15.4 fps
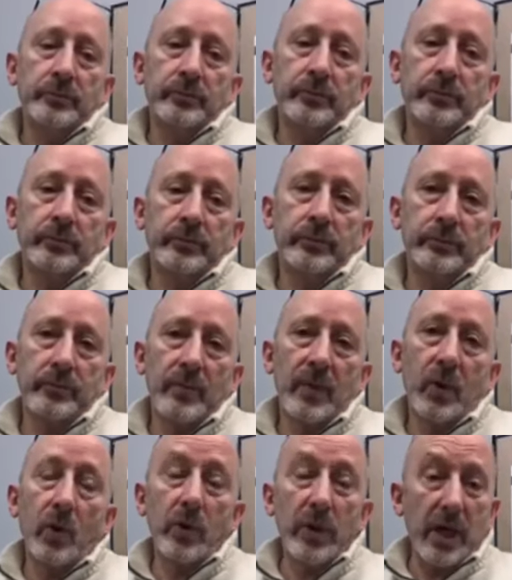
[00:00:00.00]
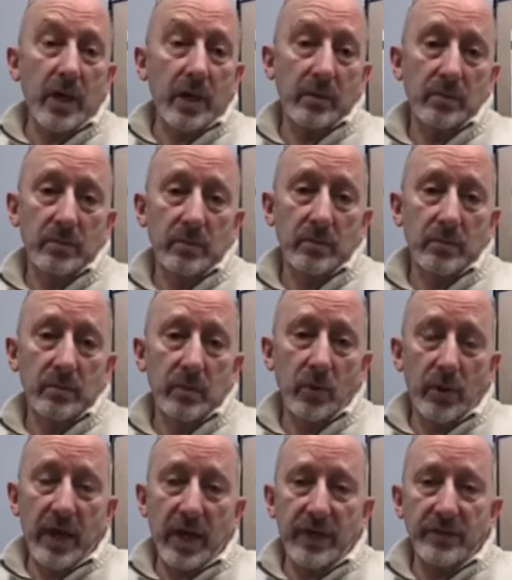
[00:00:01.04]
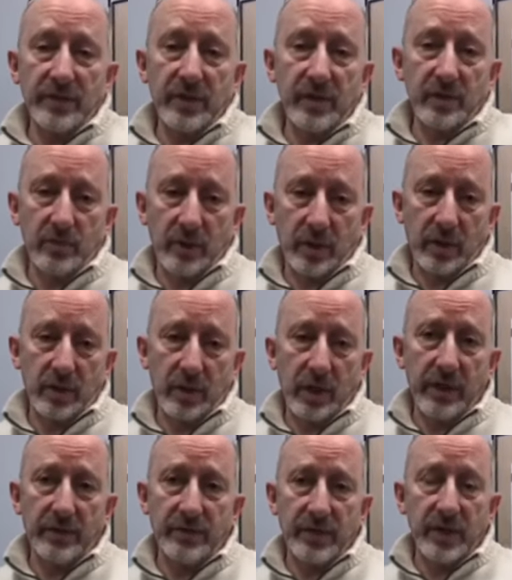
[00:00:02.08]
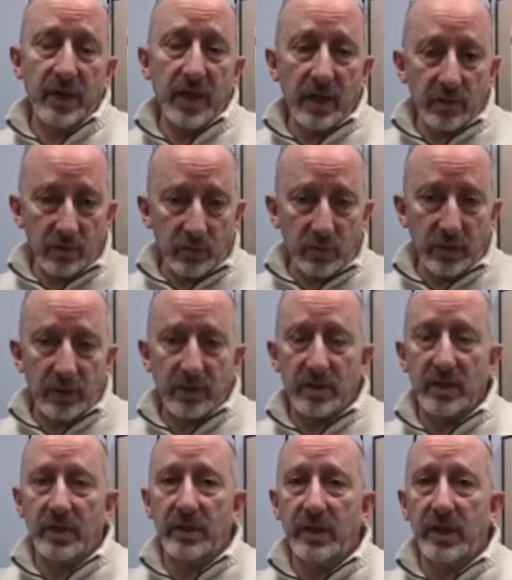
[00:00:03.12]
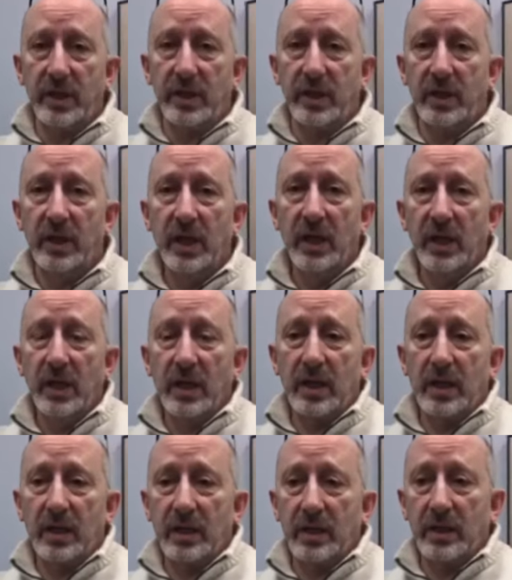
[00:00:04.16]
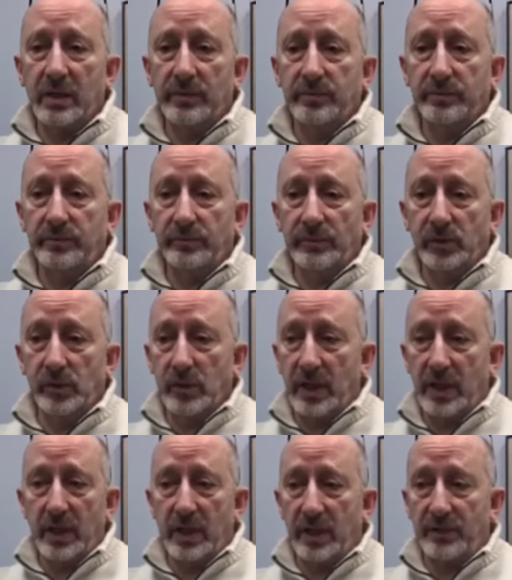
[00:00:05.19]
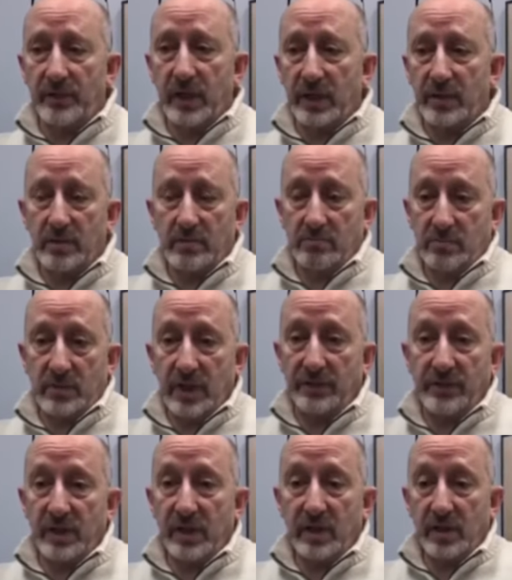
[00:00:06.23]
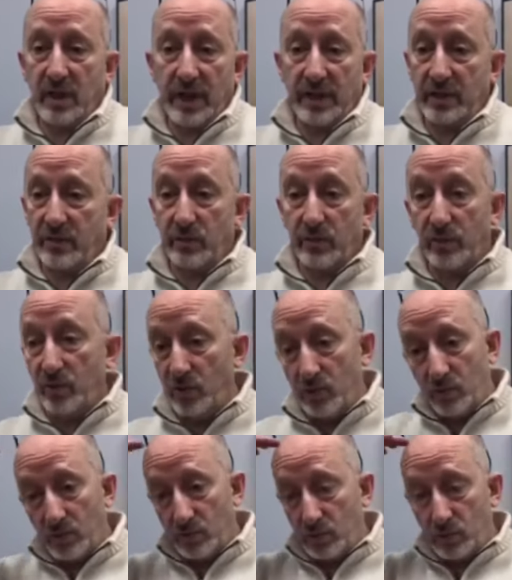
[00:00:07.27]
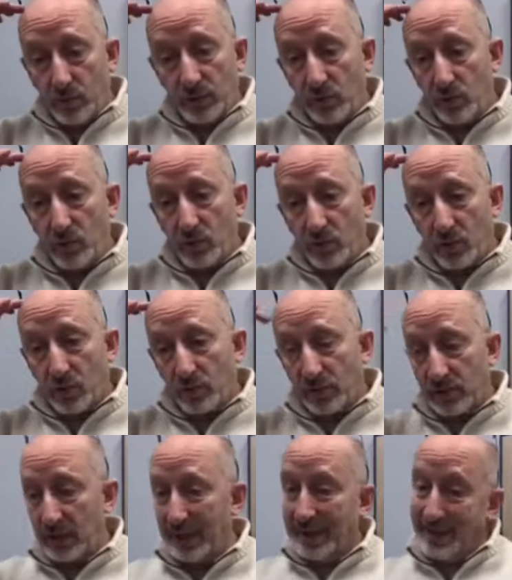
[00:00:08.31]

works? Oh yeah, oh yeah. I've seen it work. I've seen how it works. I, uh, um, you know, I, have got, I've seen clients with new with new growth.